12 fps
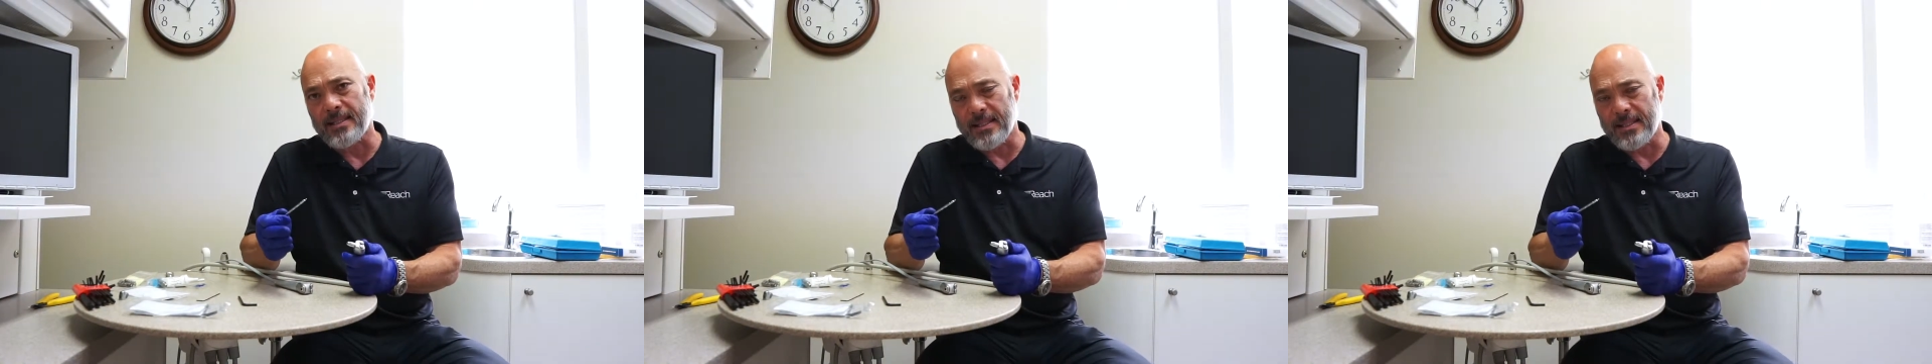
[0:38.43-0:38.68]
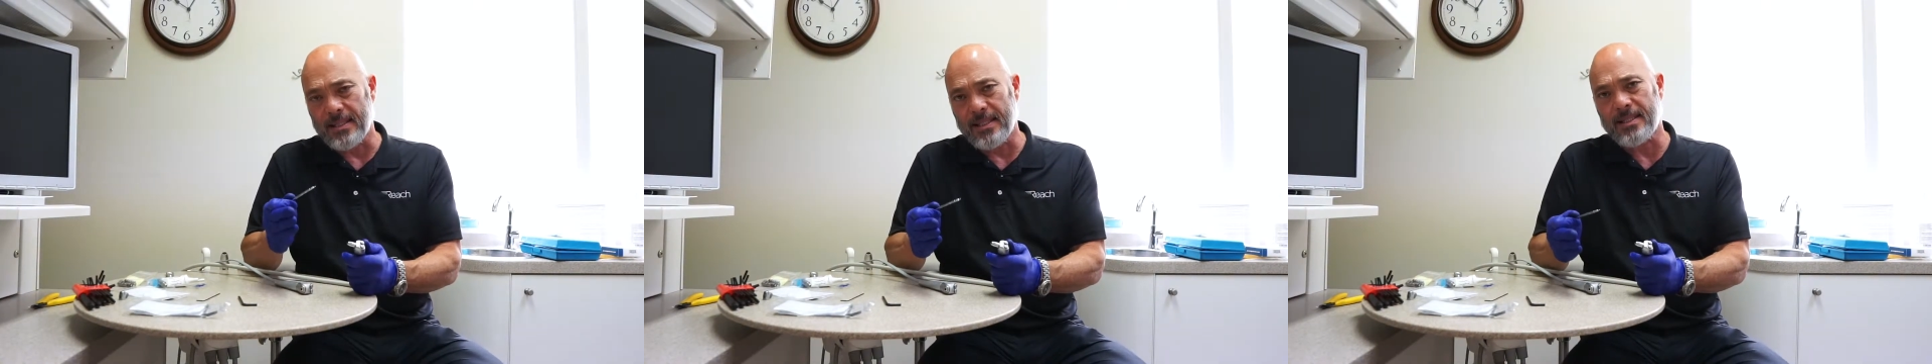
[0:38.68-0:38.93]
an
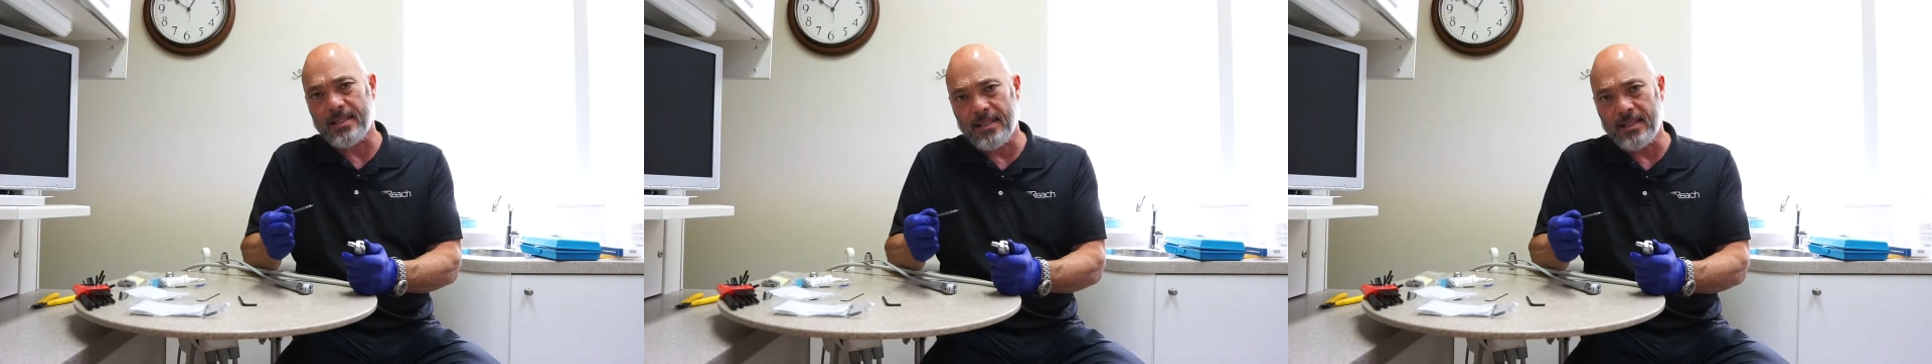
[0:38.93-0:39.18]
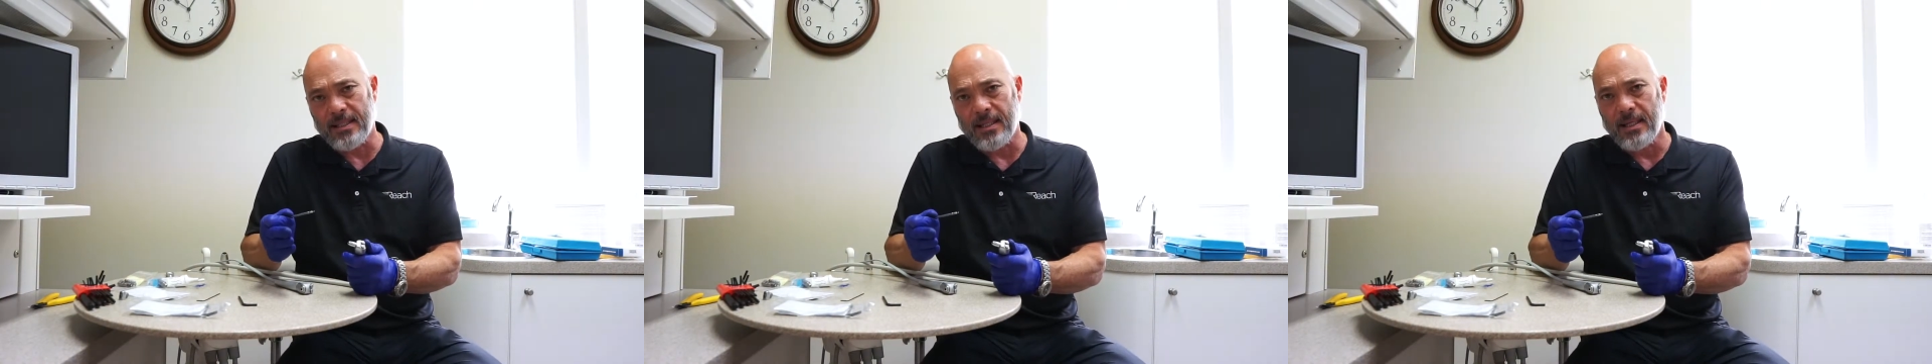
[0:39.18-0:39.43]

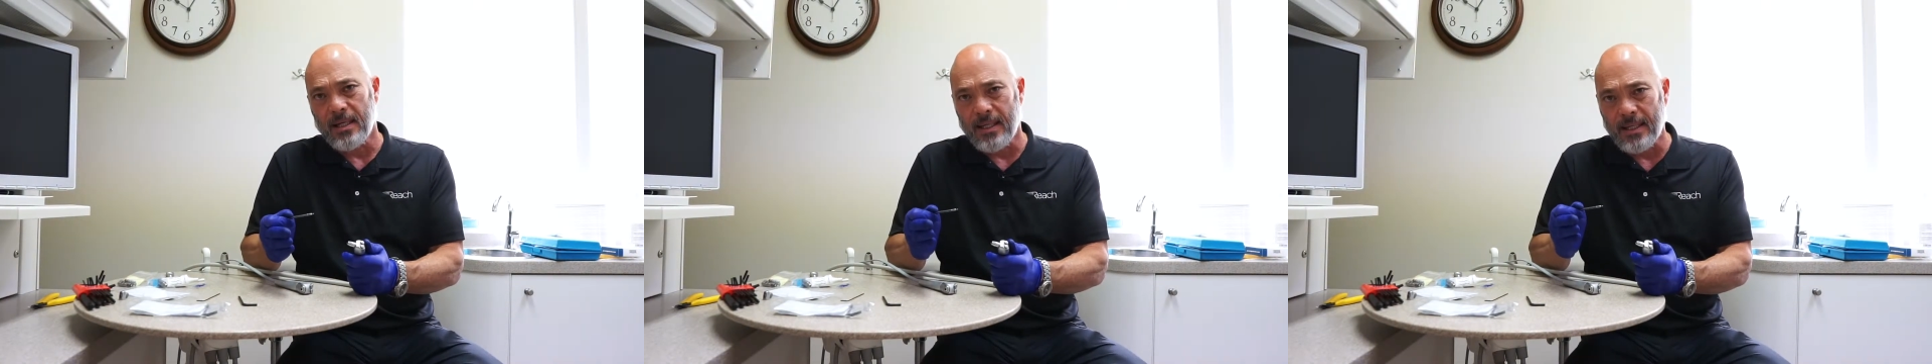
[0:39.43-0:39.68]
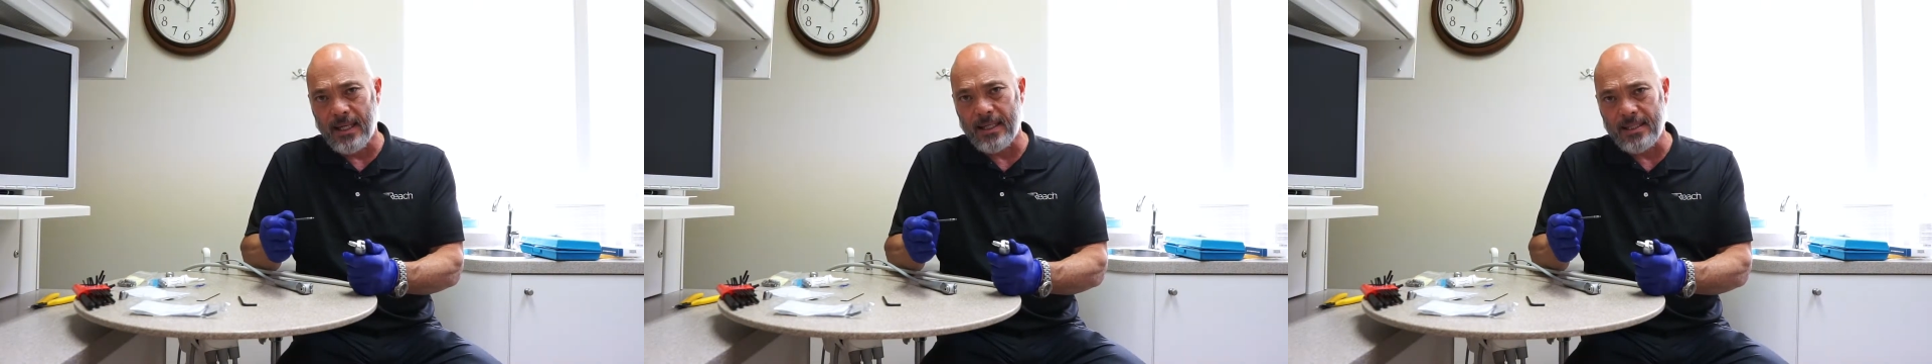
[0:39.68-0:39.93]
assistant
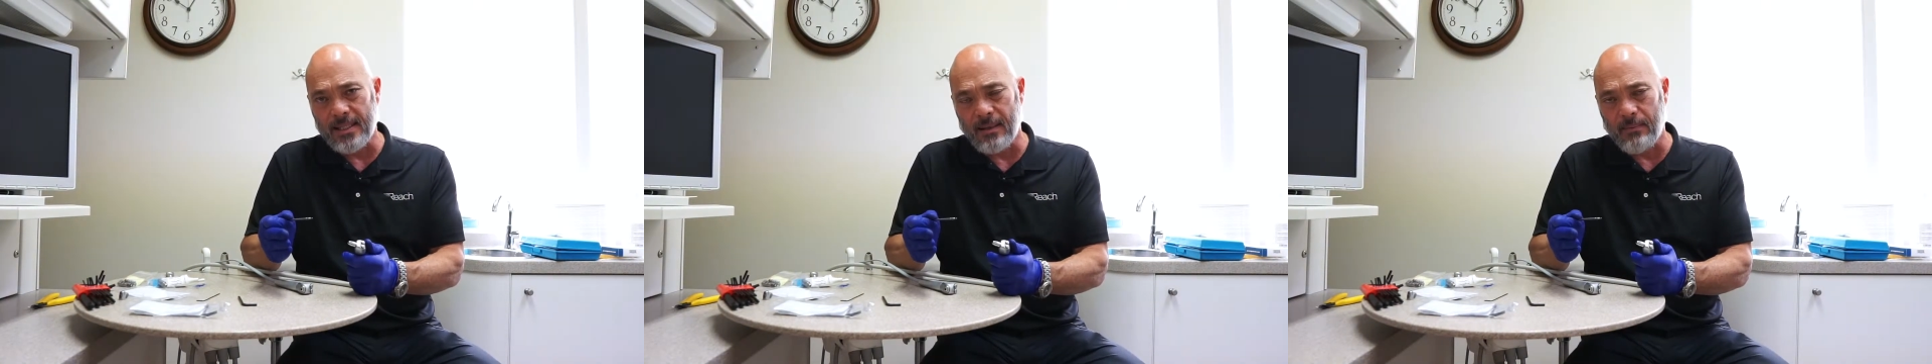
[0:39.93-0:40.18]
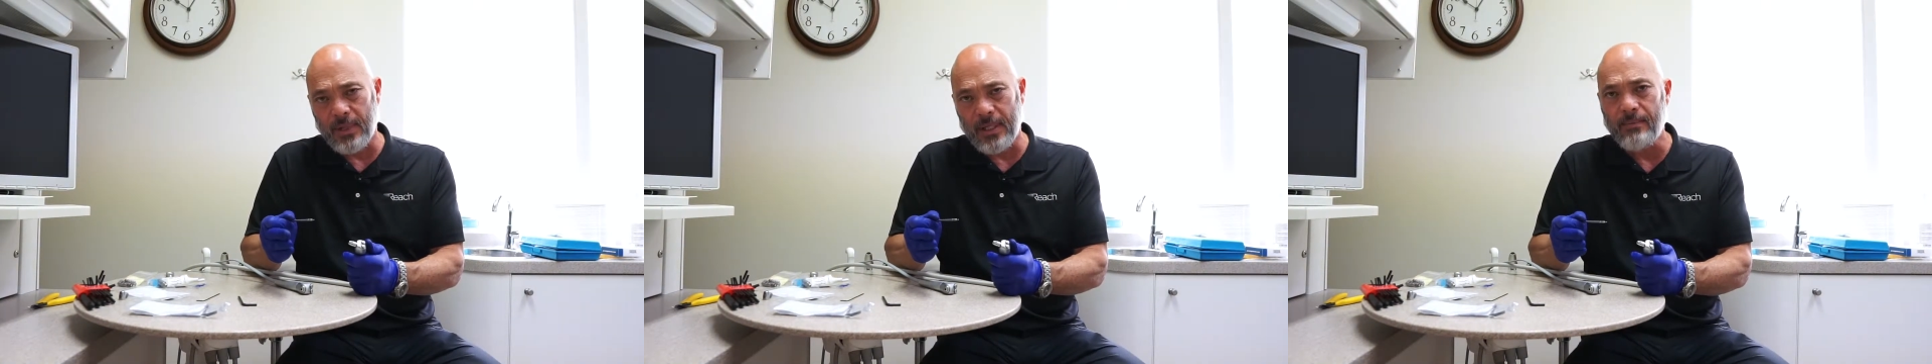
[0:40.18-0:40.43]
nut
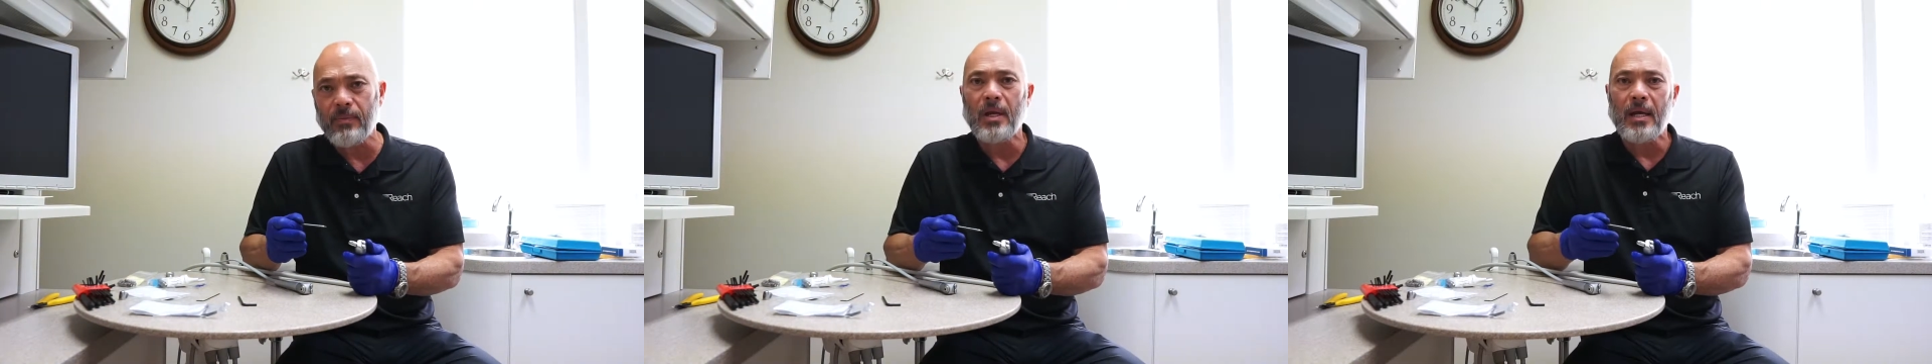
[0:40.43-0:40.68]
assembly,